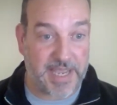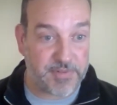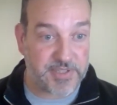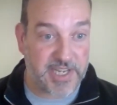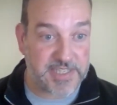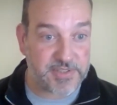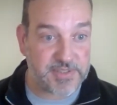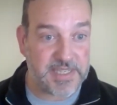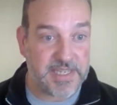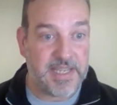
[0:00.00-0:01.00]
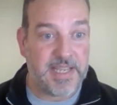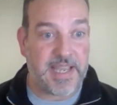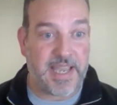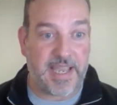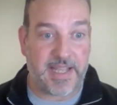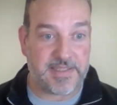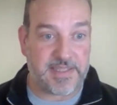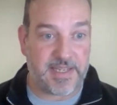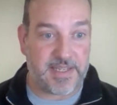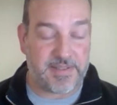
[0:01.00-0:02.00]
advertisers, and
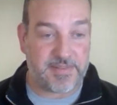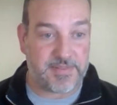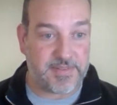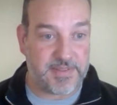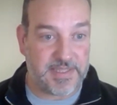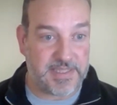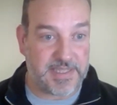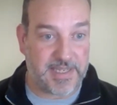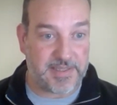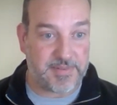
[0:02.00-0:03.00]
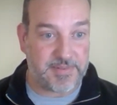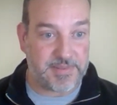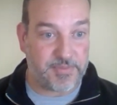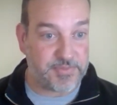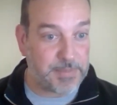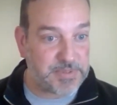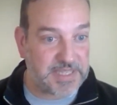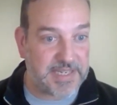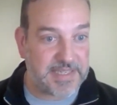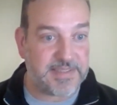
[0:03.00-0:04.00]
the flip
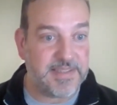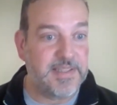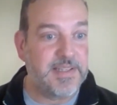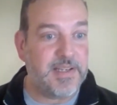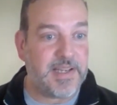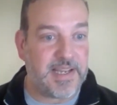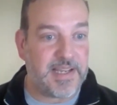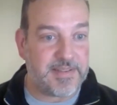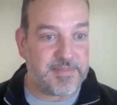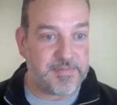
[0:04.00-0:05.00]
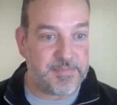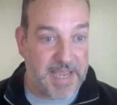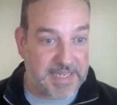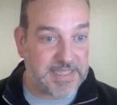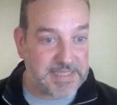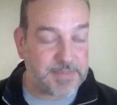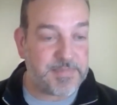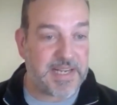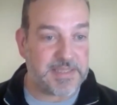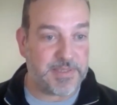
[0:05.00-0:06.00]
side mechanism
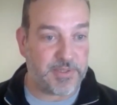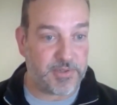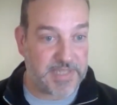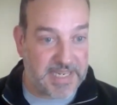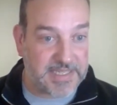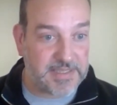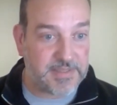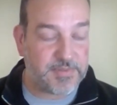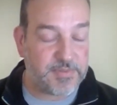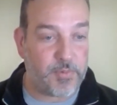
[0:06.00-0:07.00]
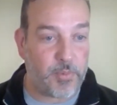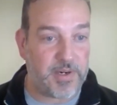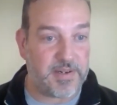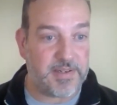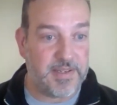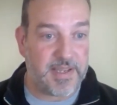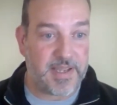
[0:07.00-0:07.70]
that has been created for